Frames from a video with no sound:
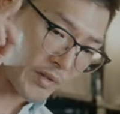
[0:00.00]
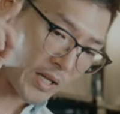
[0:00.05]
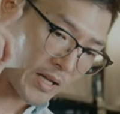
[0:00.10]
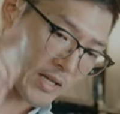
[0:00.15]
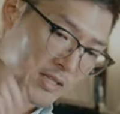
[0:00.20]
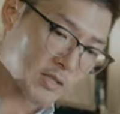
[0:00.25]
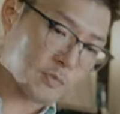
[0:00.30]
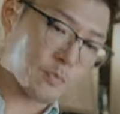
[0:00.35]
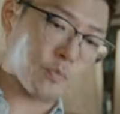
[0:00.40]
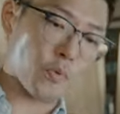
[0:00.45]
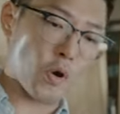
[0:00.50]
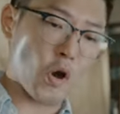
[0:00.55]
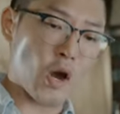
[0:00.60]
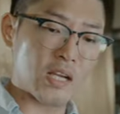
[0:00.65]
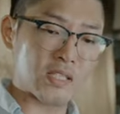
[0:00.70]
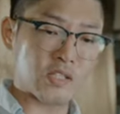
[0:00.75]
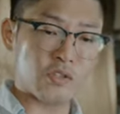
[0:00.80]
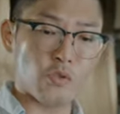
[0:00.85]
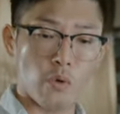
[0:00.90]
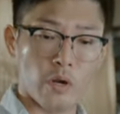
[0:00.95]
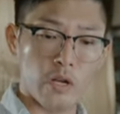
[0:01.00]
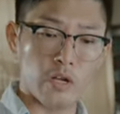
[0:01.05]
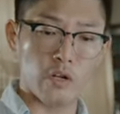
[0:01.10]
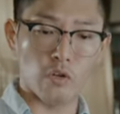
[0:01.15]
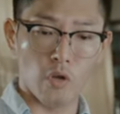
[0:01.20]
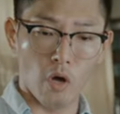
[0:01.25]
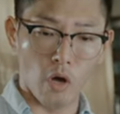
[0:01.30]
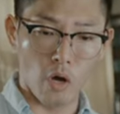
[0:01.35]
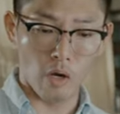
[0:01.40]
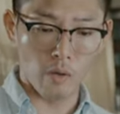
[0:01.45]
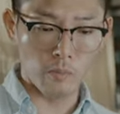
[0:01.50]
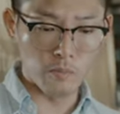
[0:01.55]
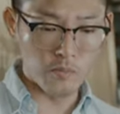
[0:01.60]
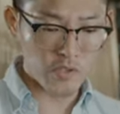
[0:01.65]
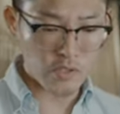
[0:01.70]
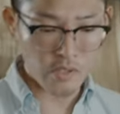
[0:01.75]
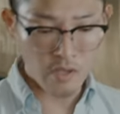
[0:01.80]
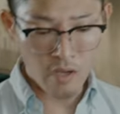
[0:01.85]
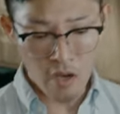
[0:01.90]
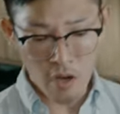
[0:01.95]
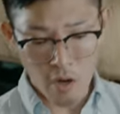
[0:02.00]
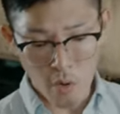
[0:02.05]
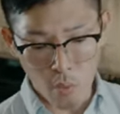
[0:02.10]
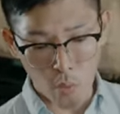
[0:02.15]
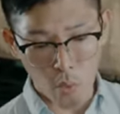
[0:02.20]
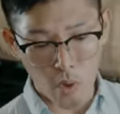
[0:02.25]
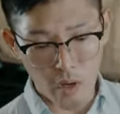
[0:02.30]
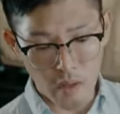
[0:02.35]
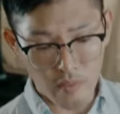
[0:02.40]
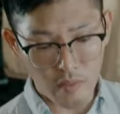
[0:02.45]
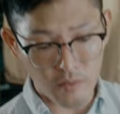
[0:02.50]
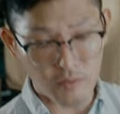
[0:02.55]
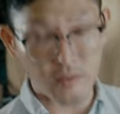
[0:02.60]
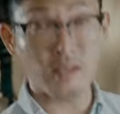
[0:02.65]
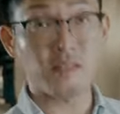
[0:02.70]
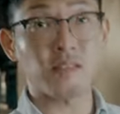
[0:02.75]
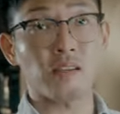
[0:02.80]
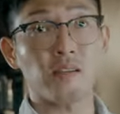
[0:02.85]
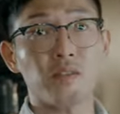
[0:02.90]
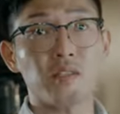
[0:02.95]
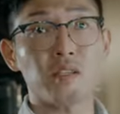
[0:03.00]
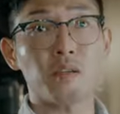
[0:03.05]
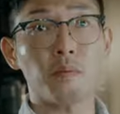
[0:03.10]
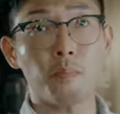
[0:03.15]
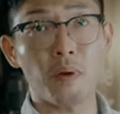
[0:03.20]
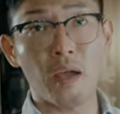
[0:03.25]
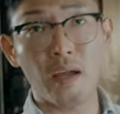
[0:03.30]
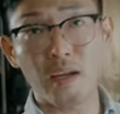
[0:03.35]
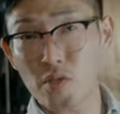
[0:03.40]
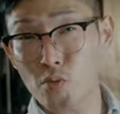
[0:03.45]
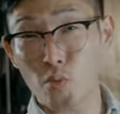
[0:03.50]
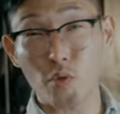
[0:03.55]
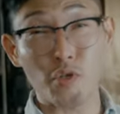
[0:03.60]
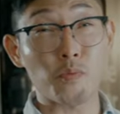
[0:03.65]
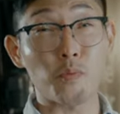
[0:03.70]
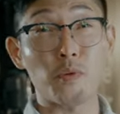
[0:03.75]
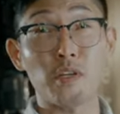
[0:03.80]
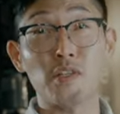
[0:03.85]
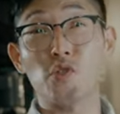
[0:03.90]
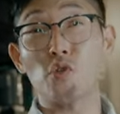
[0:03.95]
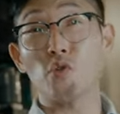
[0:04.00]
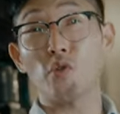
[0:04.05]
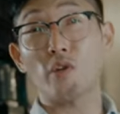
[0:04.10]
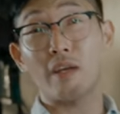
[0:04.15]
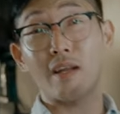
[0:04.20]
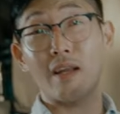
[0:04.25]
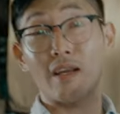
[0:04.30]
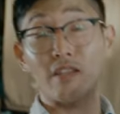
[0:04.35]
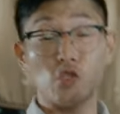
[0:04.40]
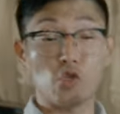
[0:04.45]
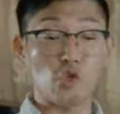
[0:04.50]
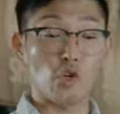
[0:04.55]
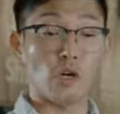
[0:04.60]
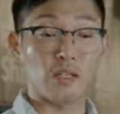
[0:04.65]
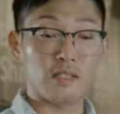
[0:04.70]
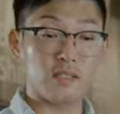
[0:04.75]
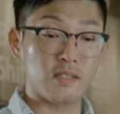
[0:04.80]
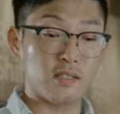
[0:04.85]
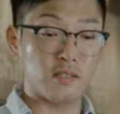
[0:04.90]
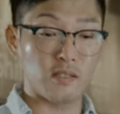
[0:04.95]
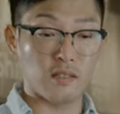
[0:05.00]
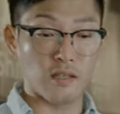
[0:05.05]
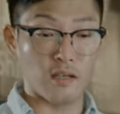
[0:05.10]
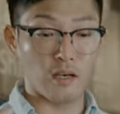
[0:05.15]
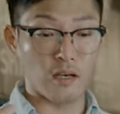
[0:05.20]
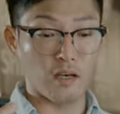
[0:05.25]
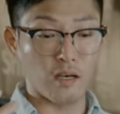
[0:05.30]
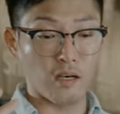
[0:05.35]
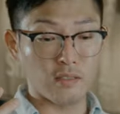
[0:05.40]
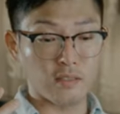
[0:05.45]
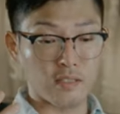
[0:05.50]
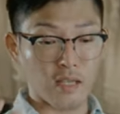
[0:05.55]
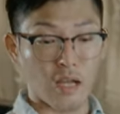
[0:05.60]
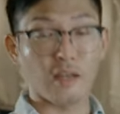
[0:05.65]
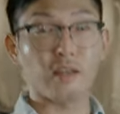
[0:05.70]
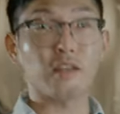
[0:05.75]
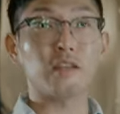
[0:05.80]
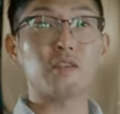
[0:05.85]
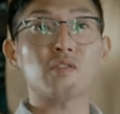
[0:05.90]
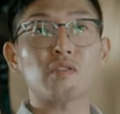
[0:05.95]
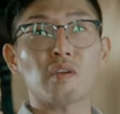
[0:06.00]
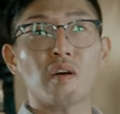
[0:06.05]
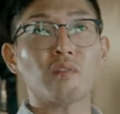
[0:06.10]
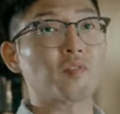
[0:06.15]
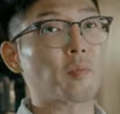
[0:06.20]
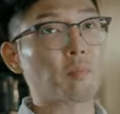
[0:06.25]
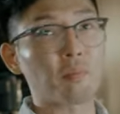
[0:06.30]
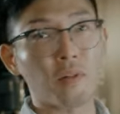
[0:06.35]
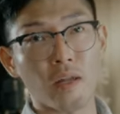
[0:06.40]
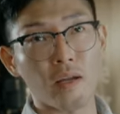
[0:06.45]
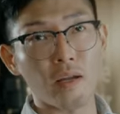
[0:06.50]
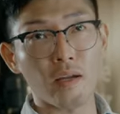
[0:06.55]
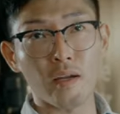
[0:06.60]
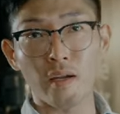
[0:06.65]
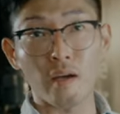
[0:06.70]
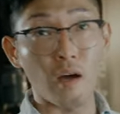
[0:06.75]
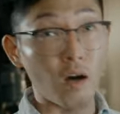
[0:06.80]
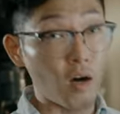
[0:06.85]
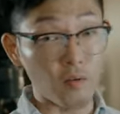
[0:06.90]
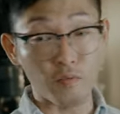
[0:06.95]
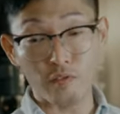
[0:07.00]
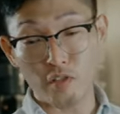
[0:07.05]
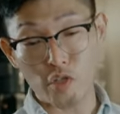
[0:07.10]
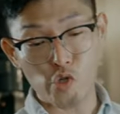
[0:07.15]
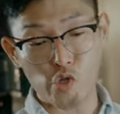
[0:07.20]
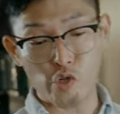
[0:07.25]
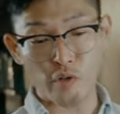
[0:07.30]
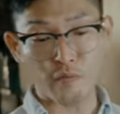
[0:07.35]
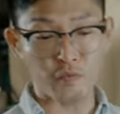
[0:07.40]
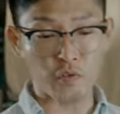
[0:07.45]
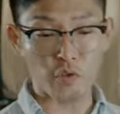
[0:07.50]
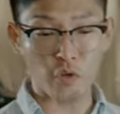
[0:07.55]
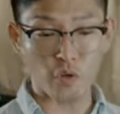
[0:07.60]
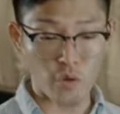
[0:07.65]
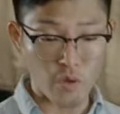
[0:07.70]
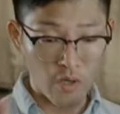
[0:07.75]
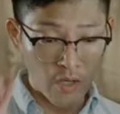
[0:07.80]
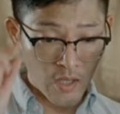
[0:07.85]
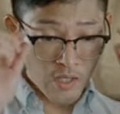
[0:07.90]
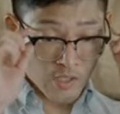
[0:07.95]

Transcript: it's brass threaded knobs with the CNC base, which means you can adjust the tightness of the play of the shifter.